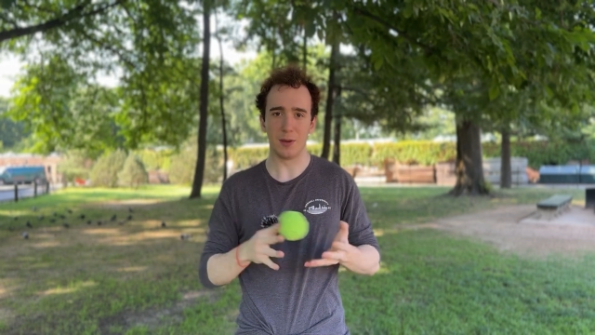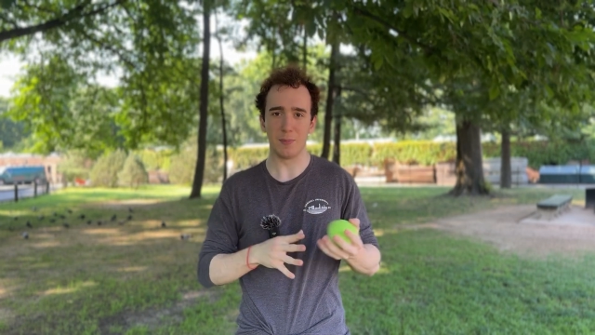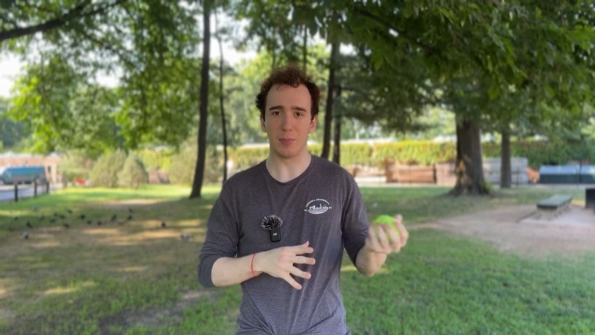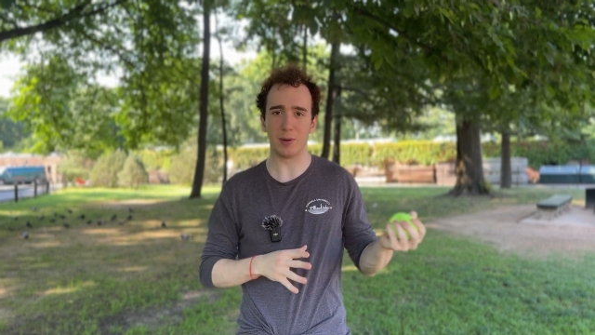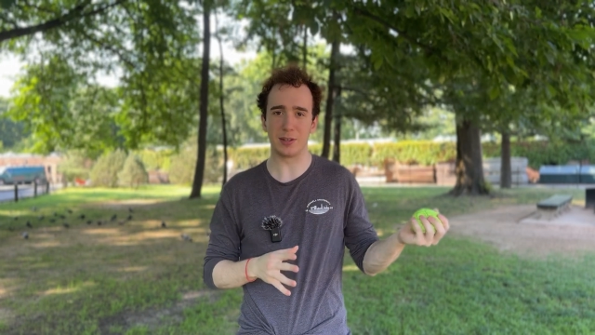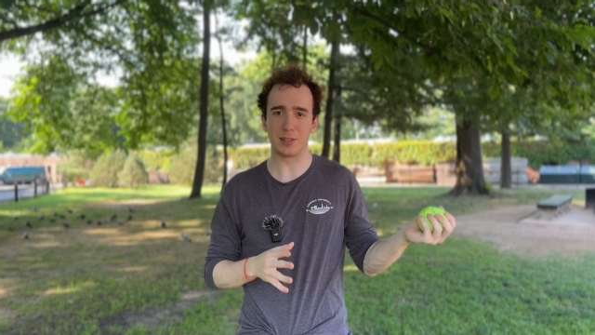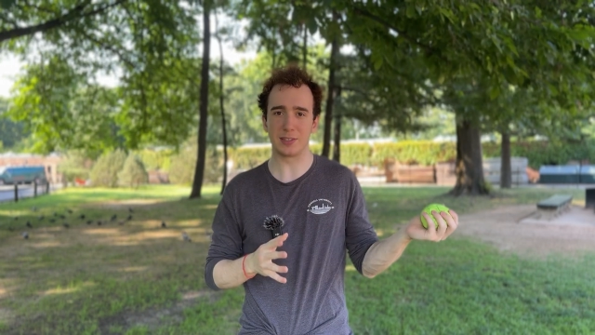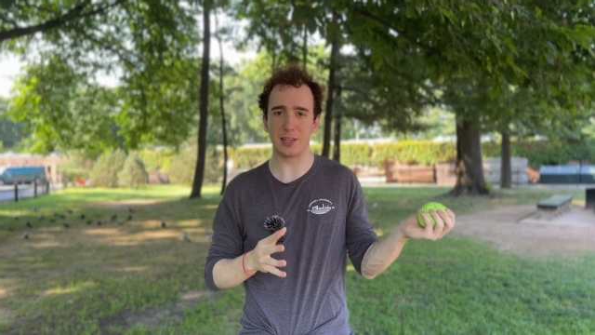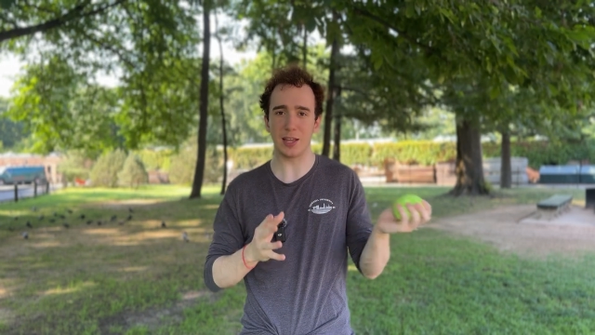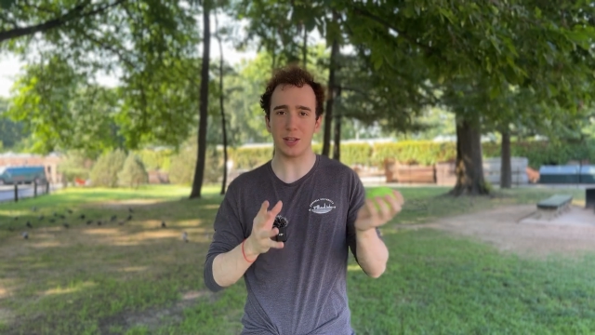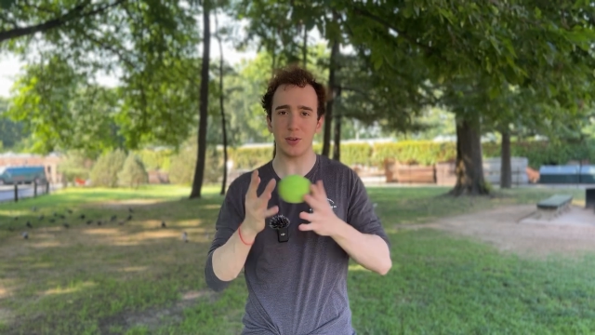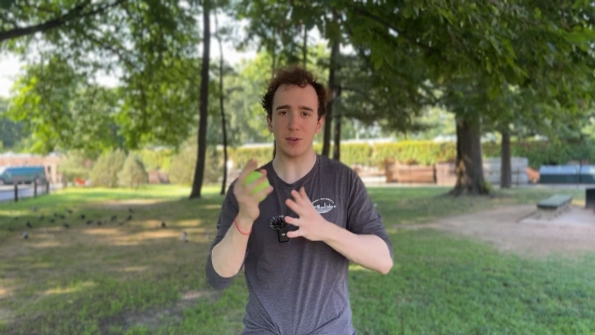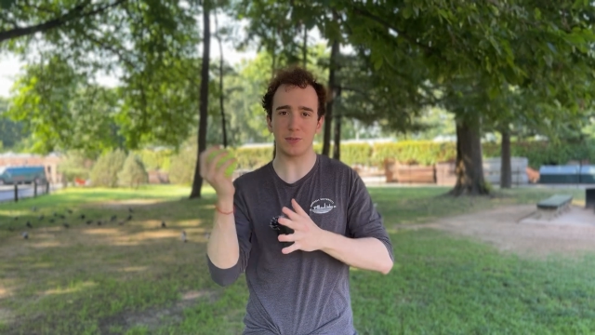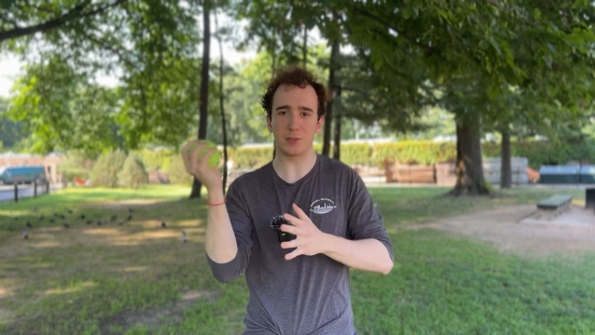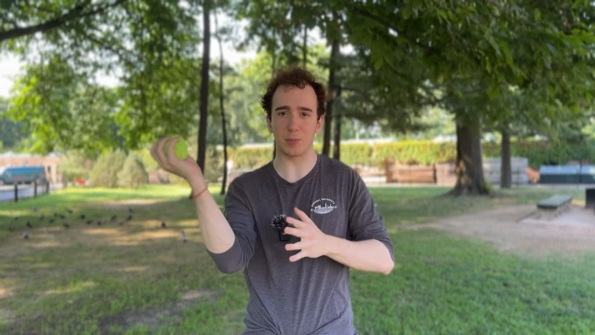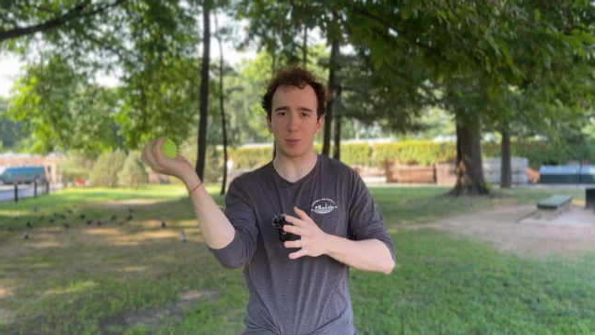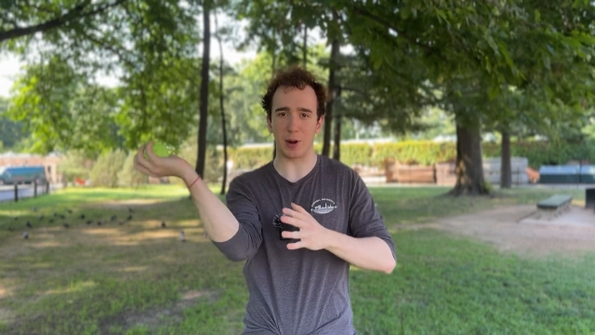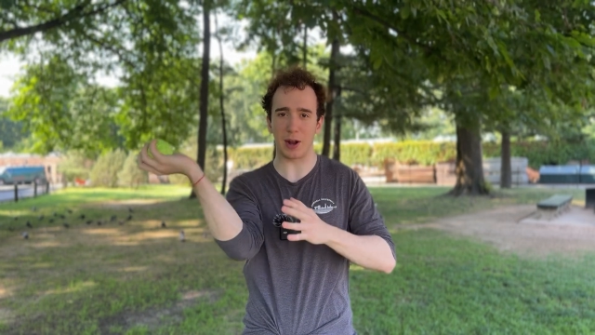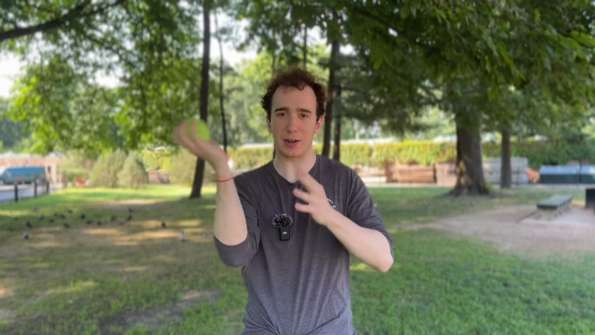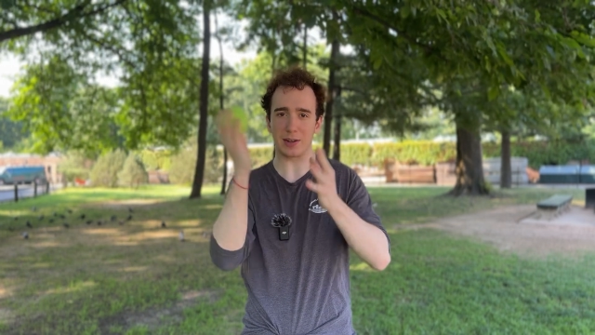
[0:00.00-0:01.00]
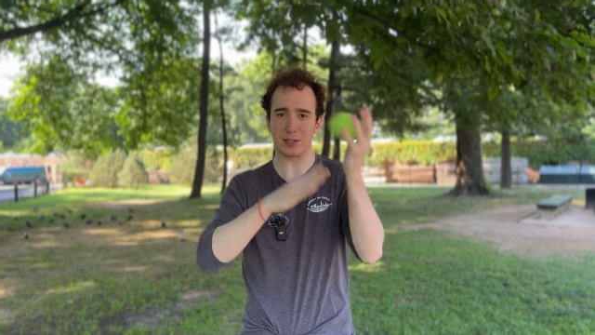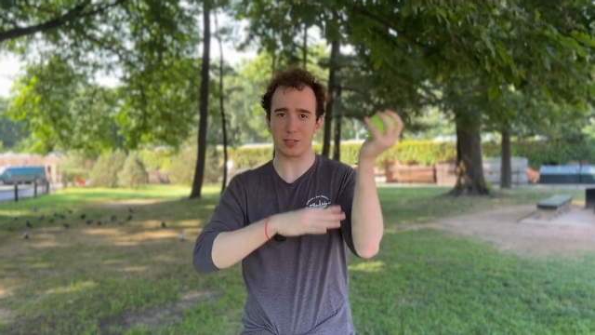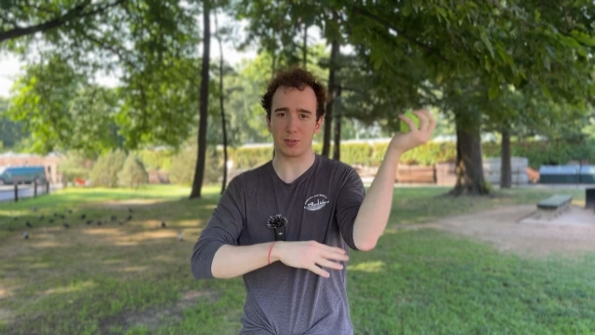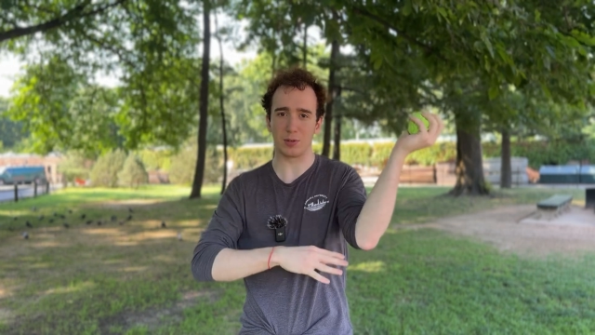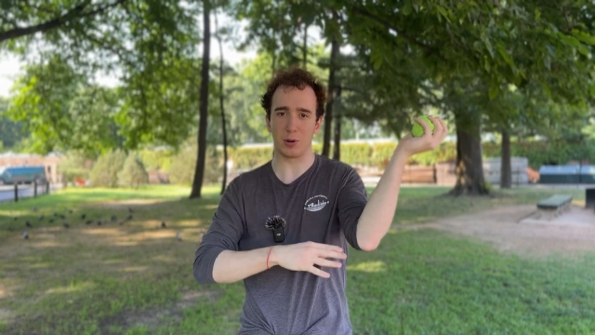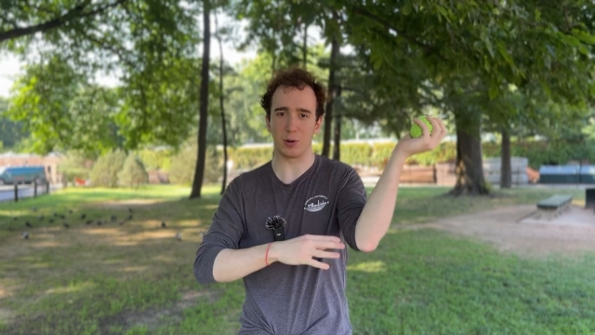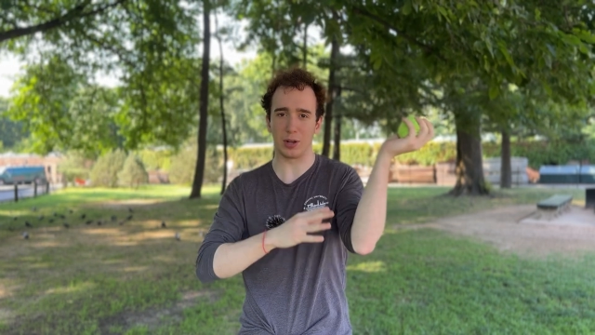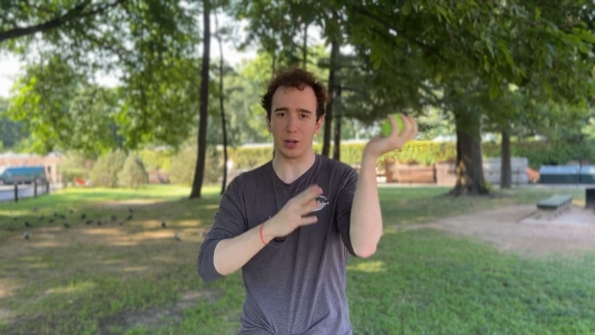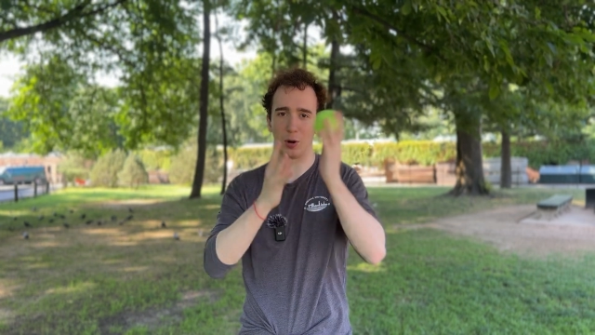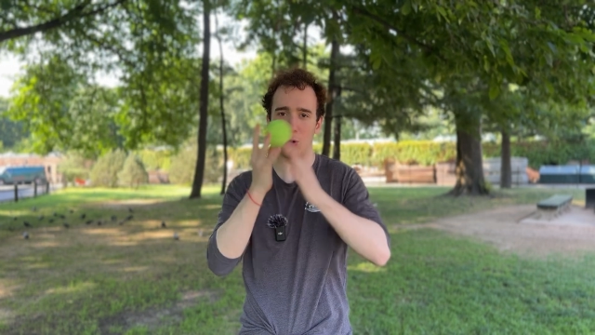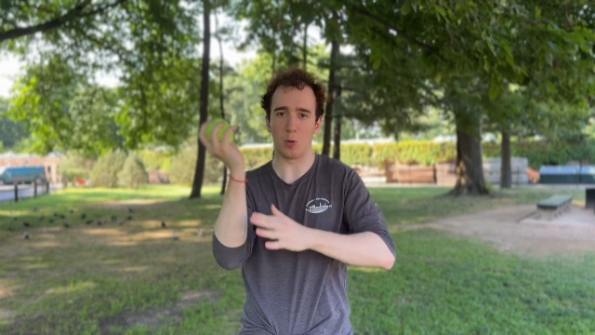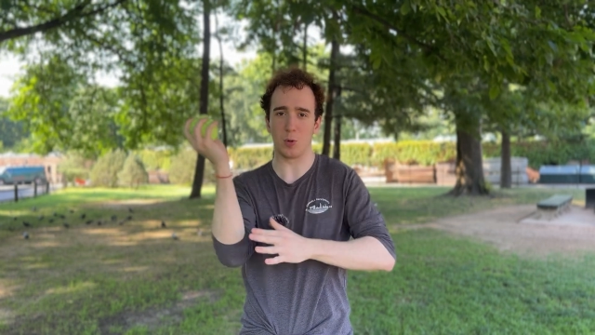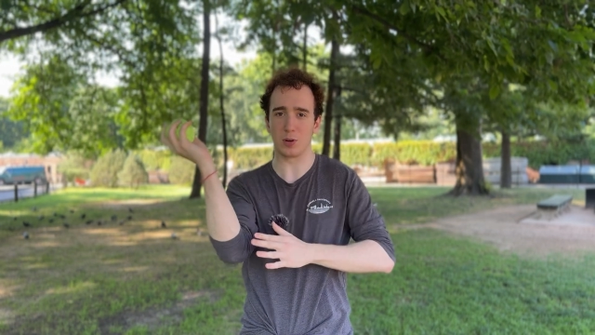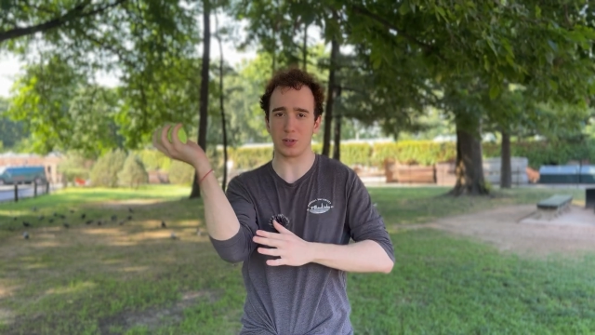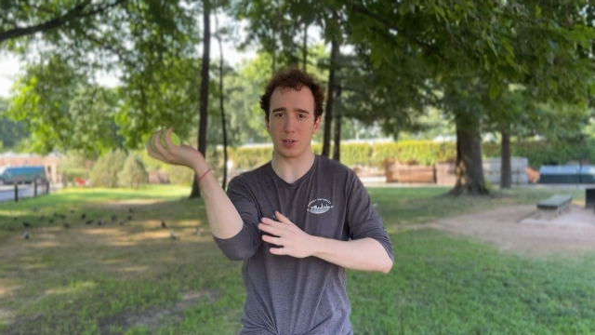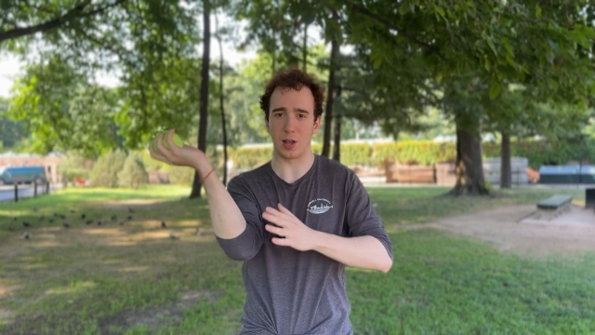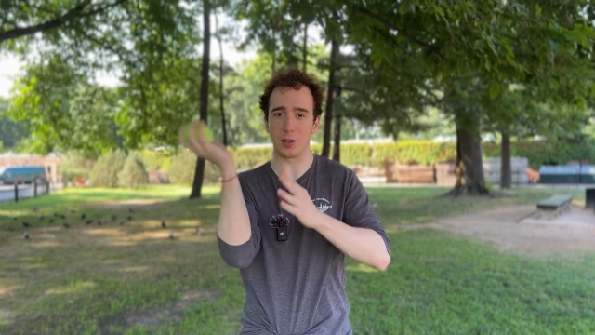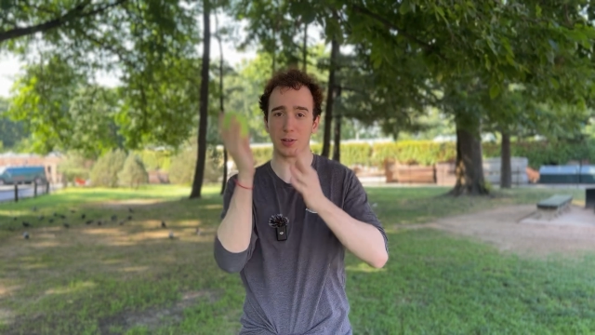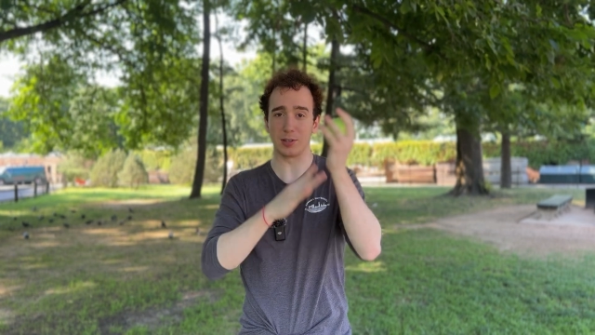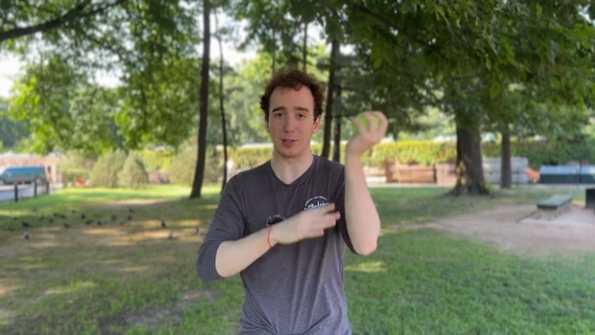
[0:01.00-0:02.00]
but instead you have to practice throwing it
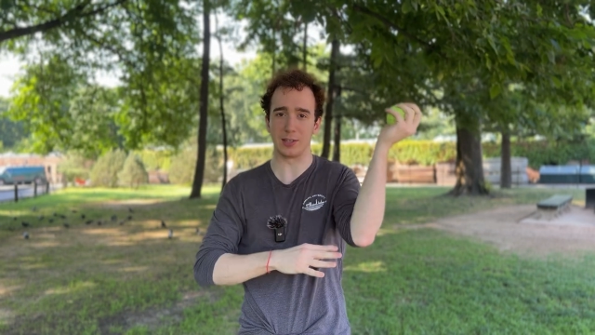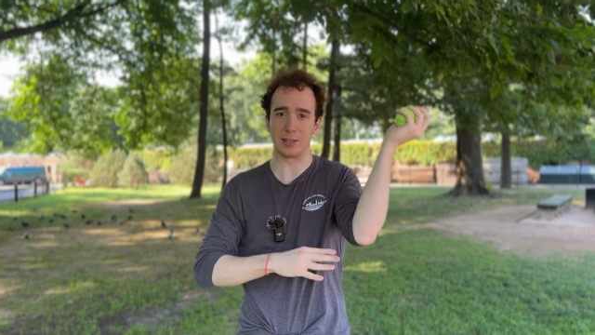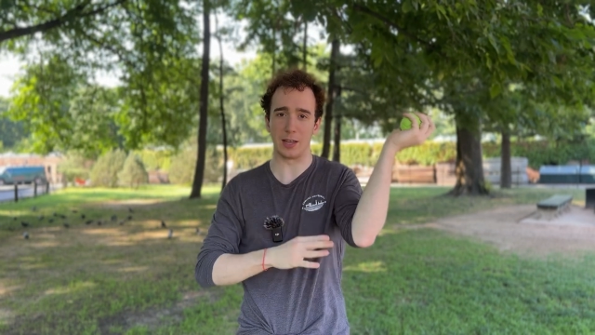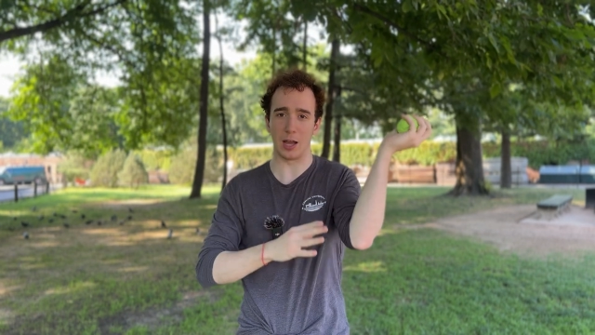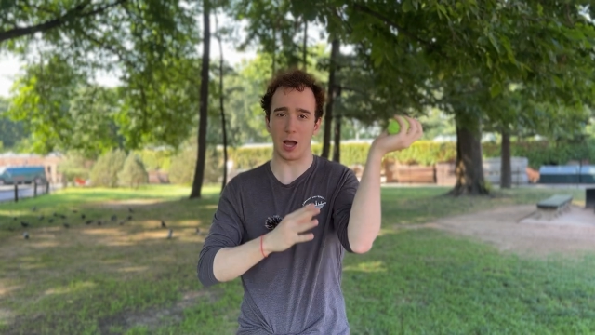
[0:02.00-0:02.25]
horizontally